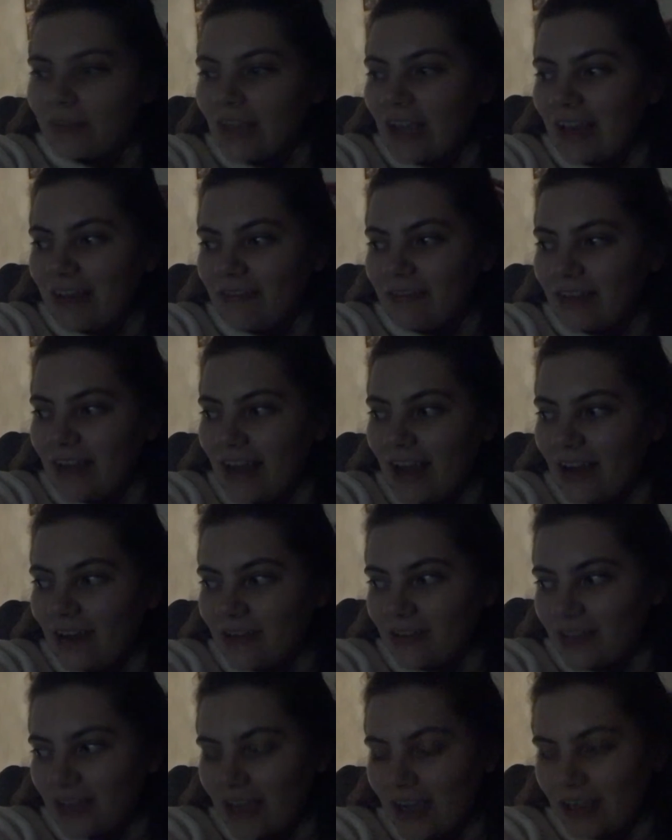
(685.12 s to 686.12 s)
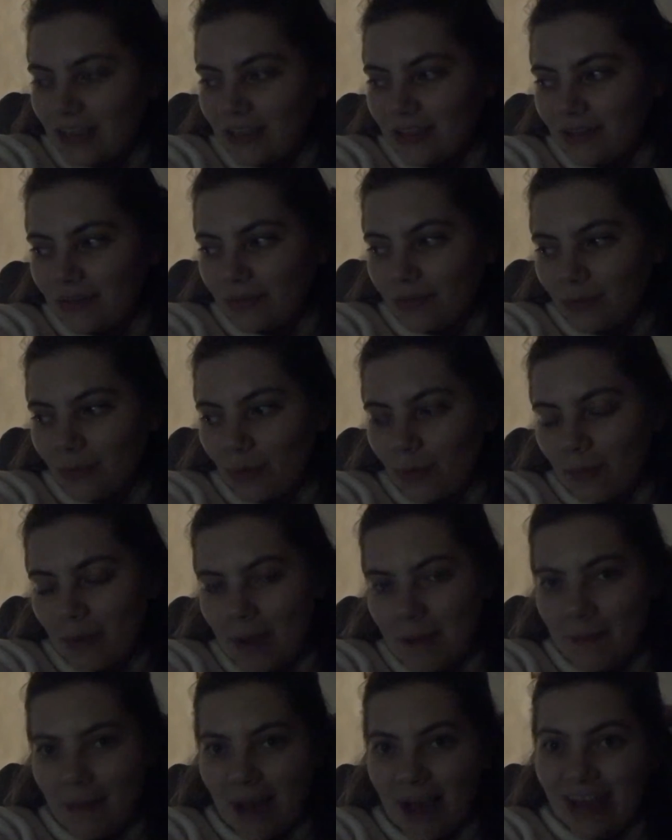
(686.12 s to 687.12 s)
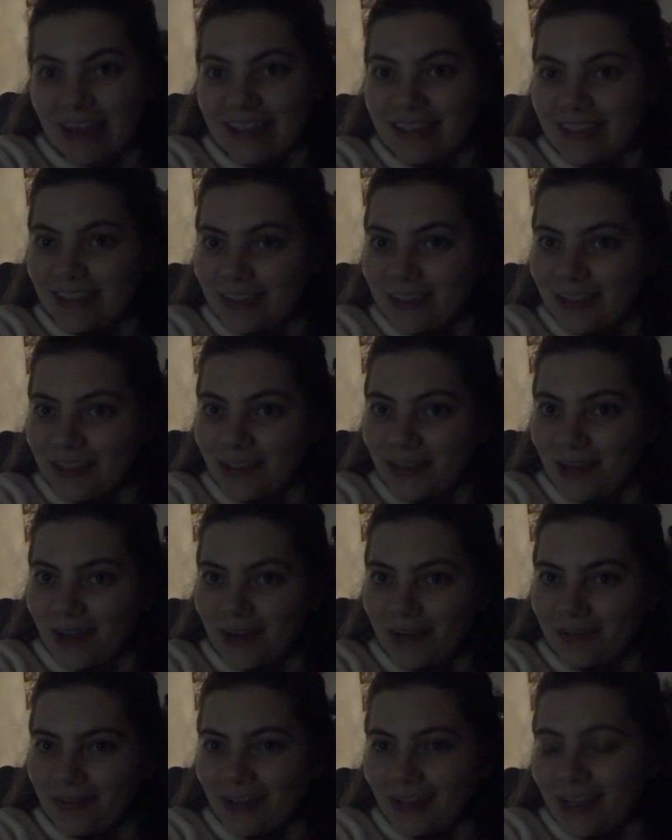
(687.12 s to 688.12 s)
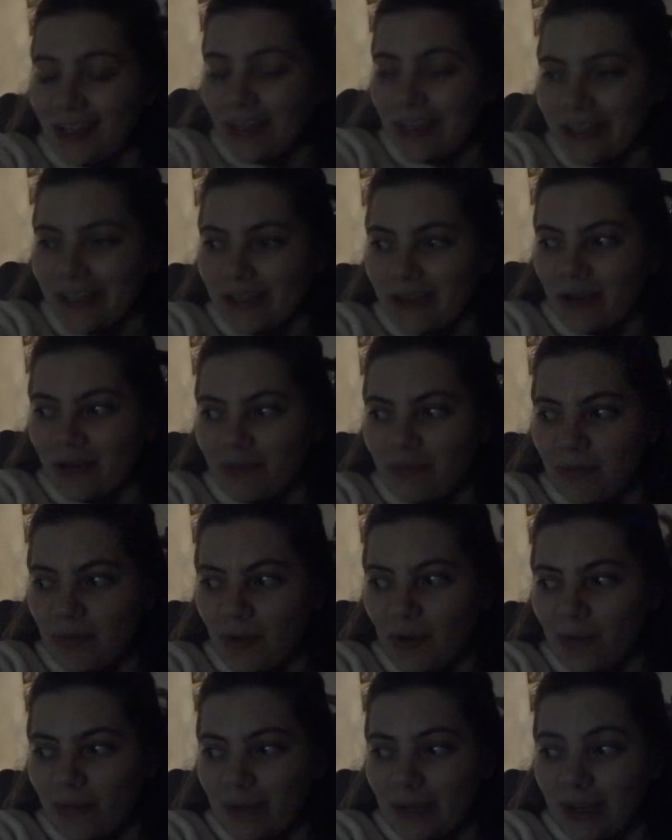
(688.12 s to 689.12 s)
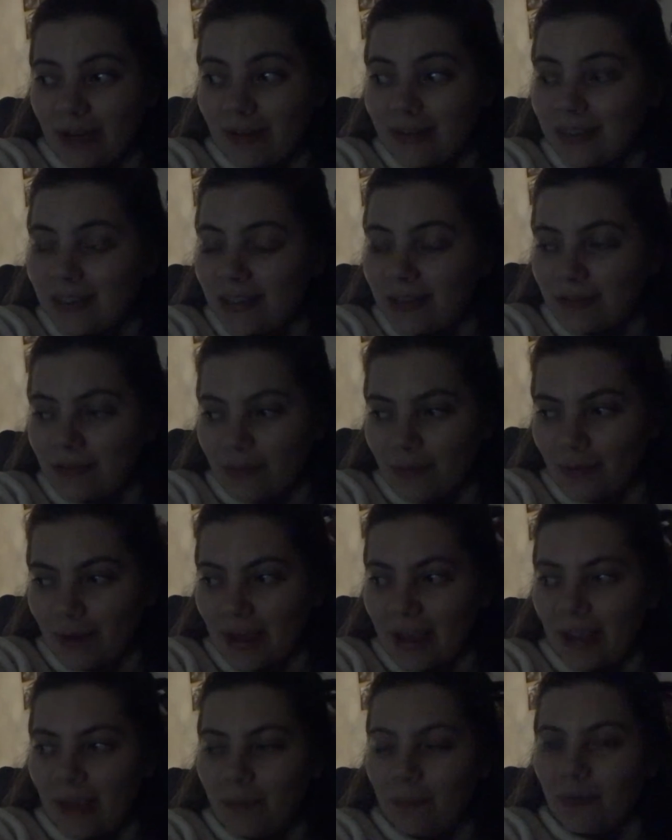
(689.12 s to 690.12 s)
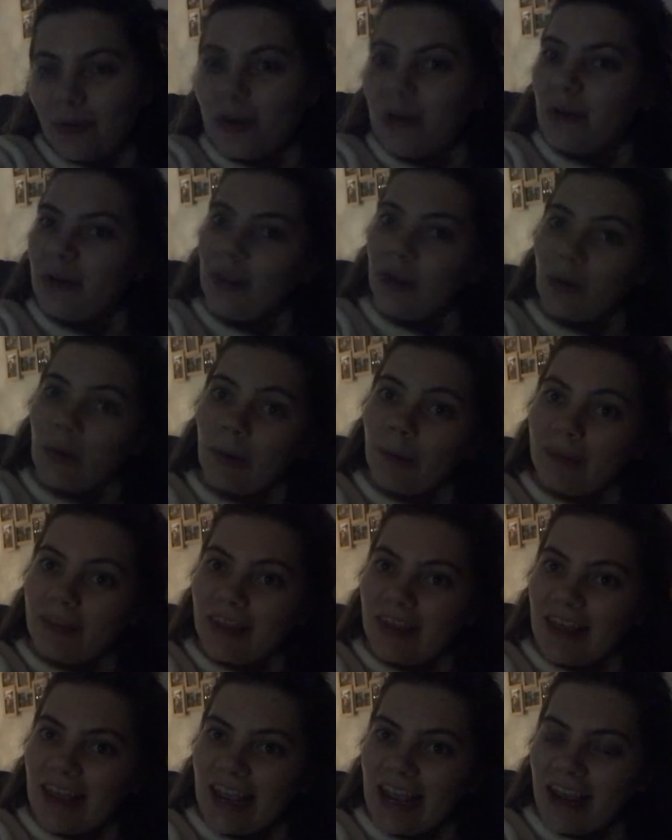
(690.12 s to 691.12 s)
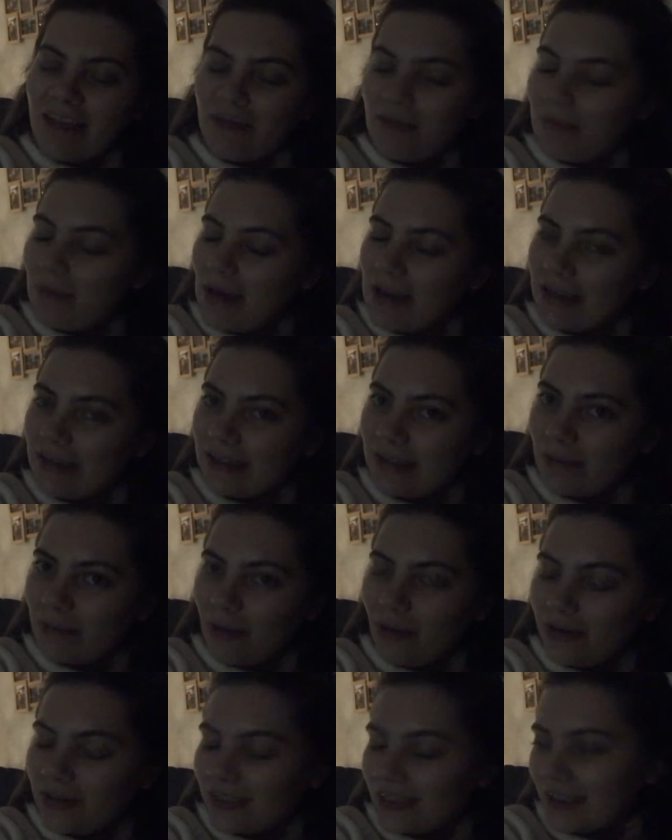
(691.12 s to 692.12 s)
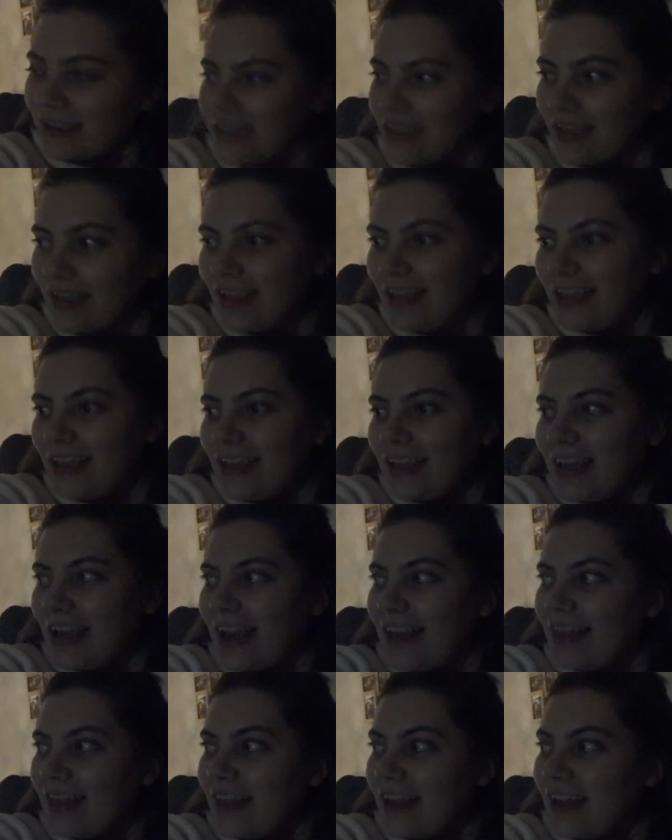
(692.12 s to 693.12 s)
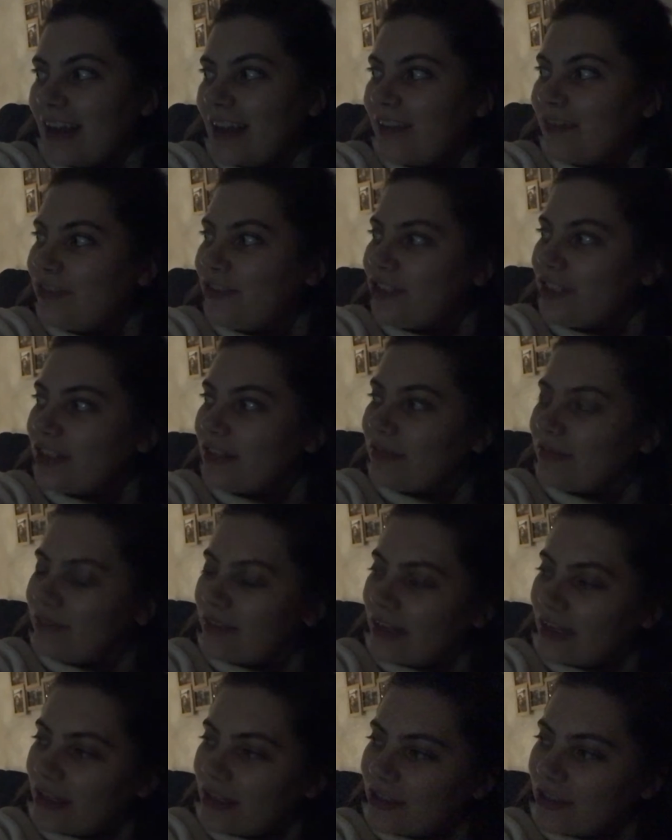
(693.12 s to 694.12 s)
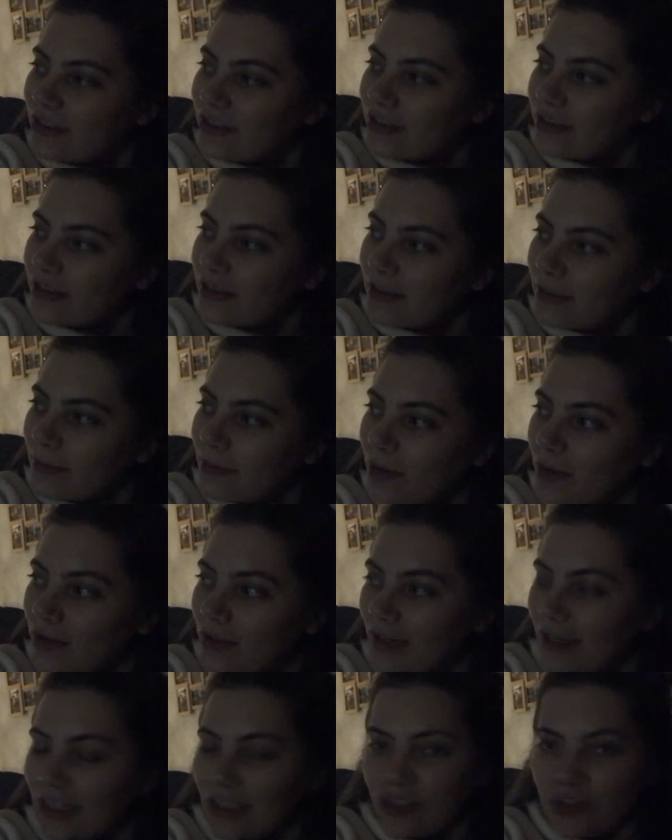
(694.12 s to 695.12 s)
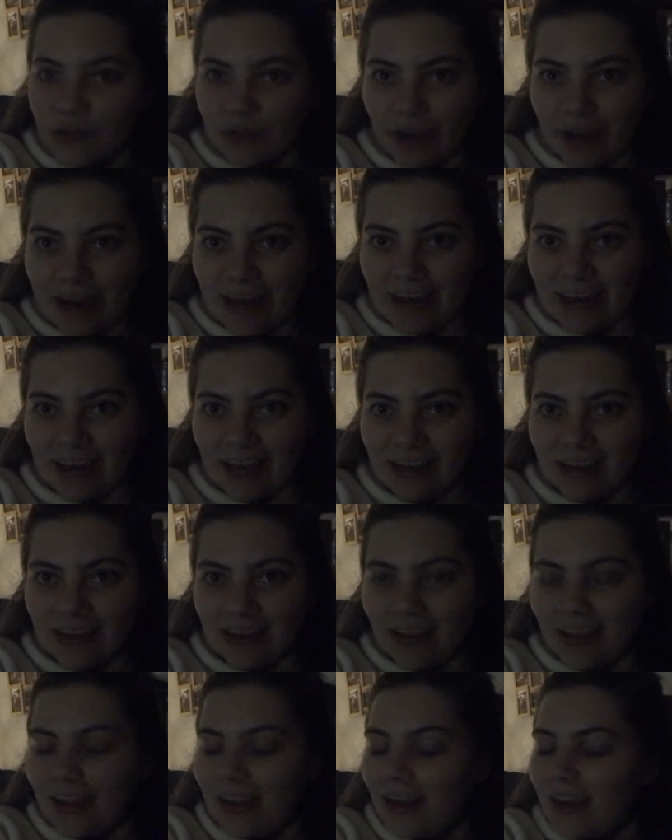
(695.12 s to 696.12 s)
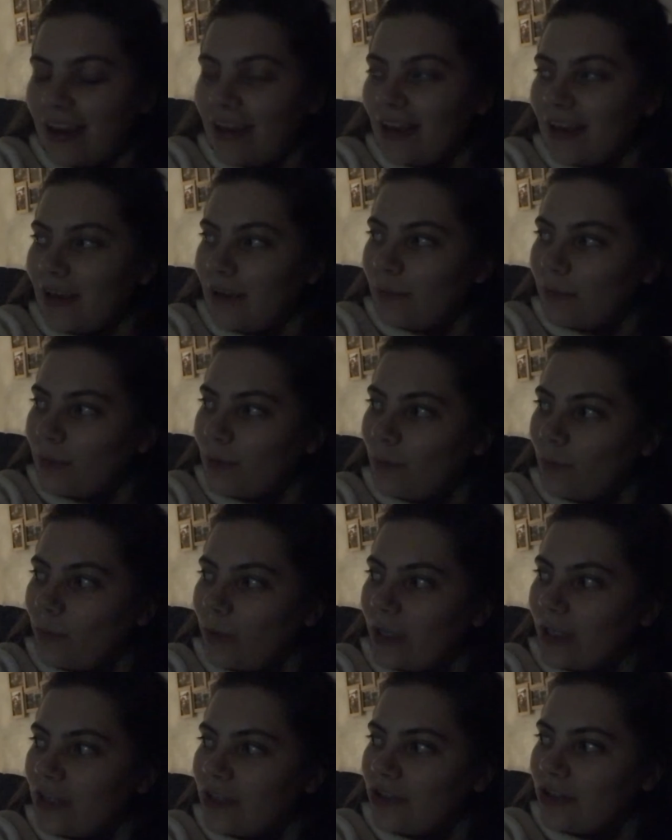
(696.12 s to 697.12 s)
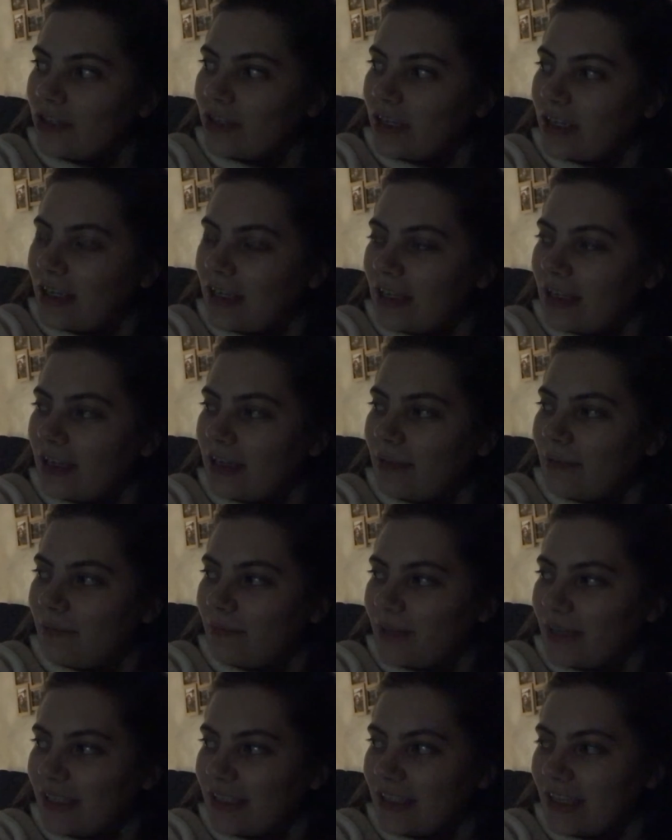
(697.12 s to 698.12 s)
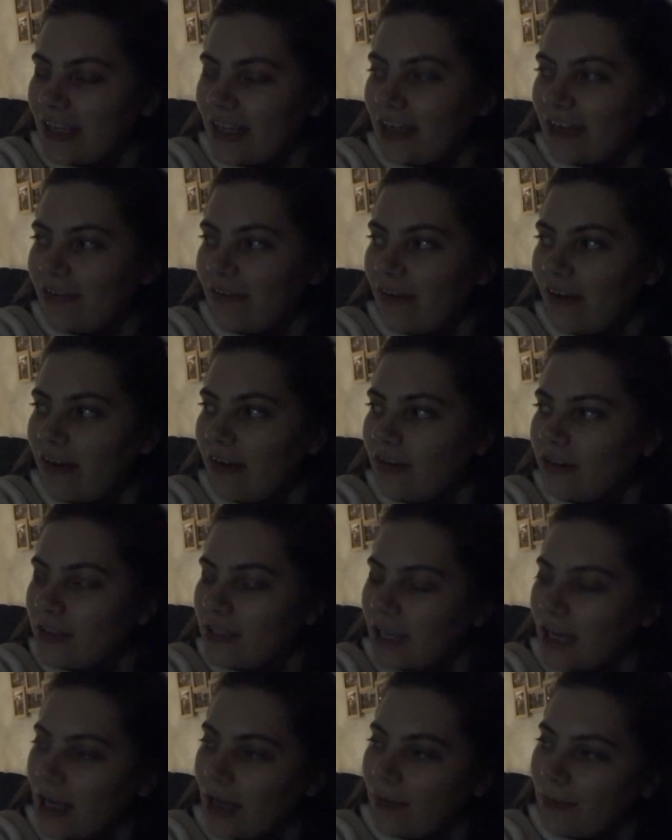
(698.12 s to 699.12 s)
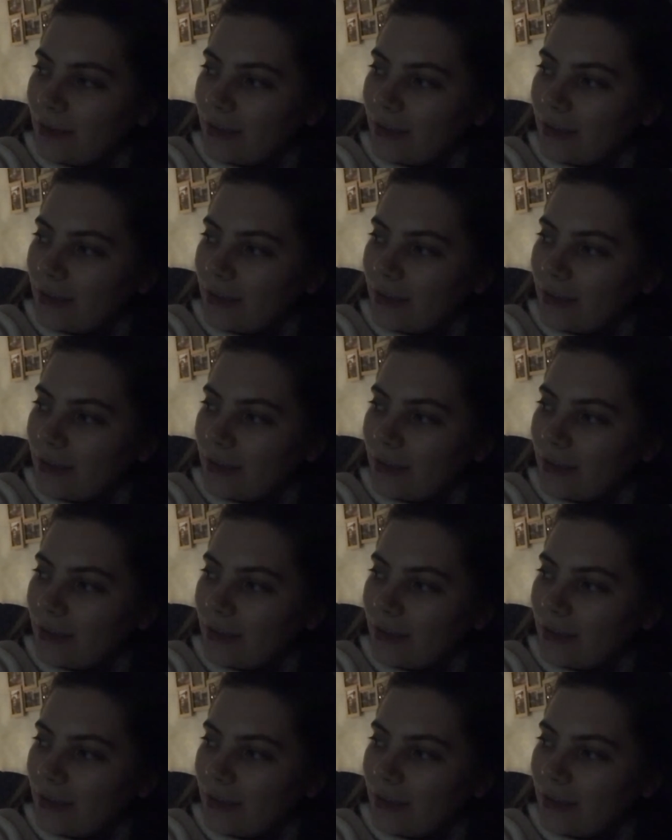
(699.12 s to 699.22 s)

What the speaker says: I've now tidied through all my bags and stuff, so I've put all my own stuff away and put all the equipment that they gave me back into the boxes. And then I've just finished some online training, which has taken a very long time.